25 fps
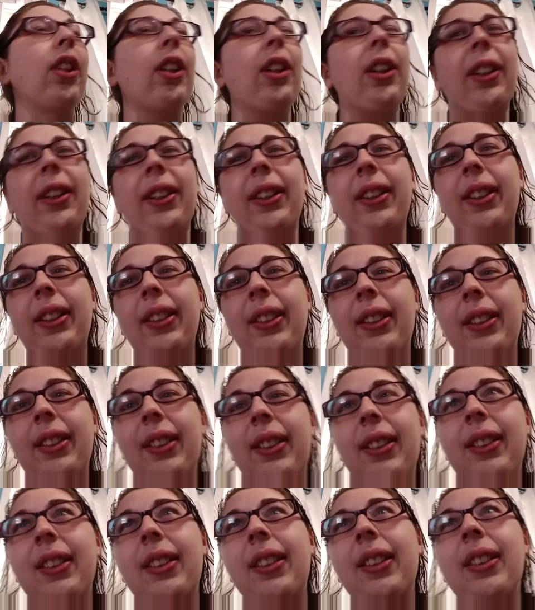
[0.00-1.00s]
got,
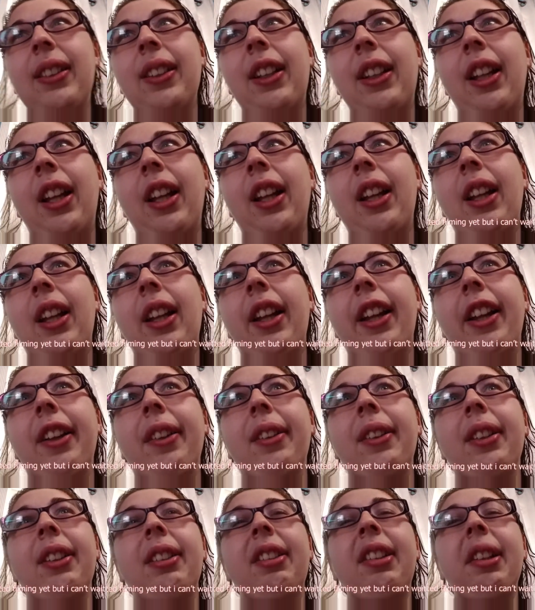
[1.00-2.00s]

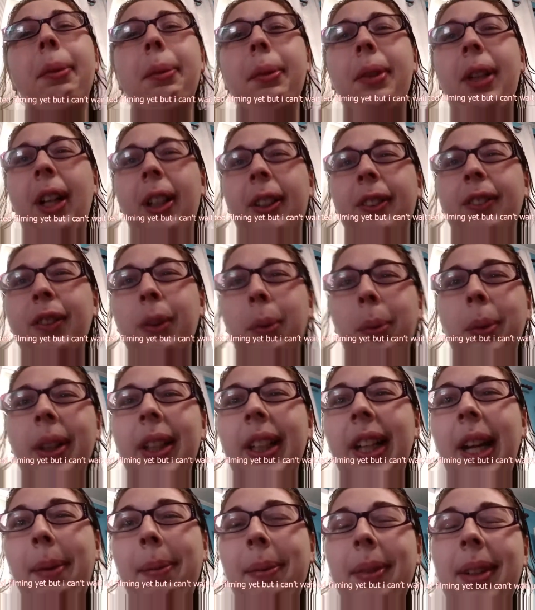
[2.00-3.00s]
the cinematography one.
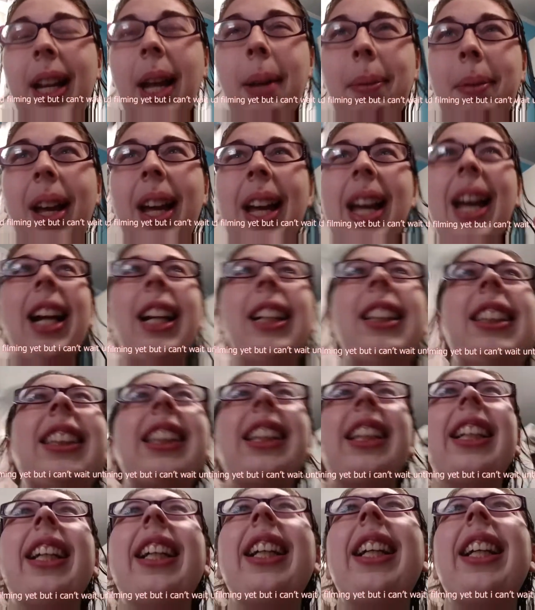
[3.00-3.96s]
I'm not actually